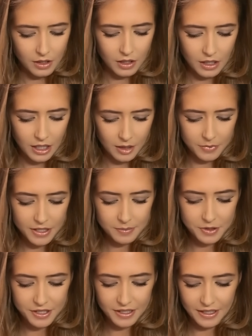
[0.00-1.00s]
This
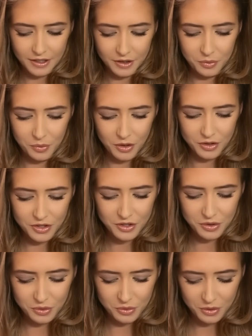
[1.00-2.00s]
person here wants
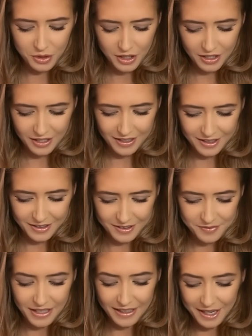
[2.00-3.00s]
to
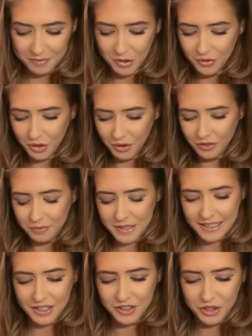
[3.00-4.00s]
again move on from
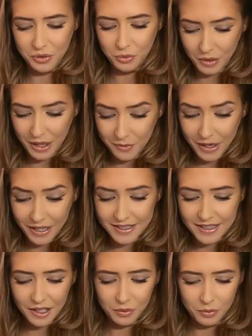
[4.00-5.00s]
this issue,
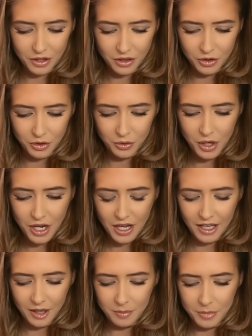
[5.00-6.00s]
reconcile with you,
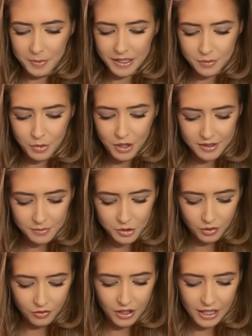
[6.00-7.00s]
maybe express some
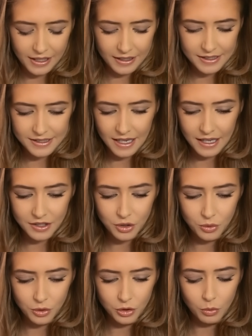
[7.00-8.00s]
sort of feelings
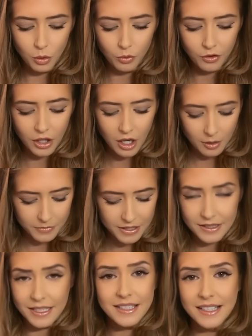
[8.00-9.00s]
to you, overcome
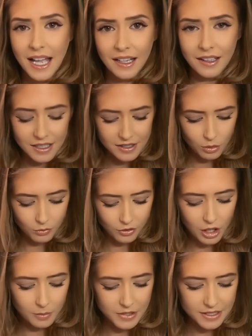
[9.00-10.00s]
the sadness,
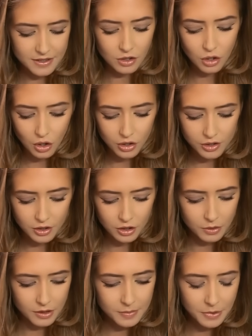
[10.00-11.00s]
overcome this loss that you
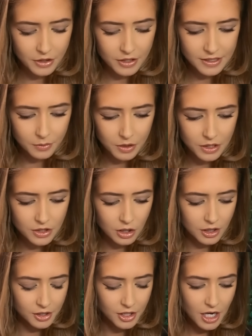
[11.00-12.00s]
were experiencing with each
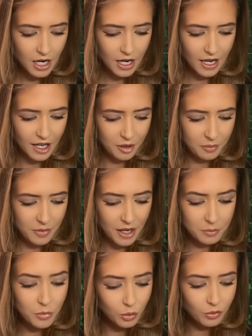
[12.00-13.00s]
other,
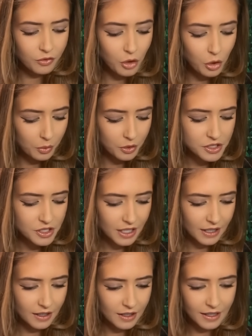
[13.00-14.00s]
and move forward
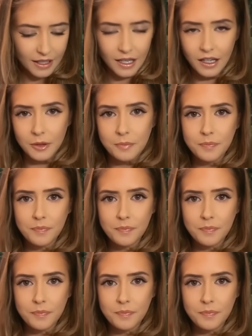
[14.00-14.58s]
in like a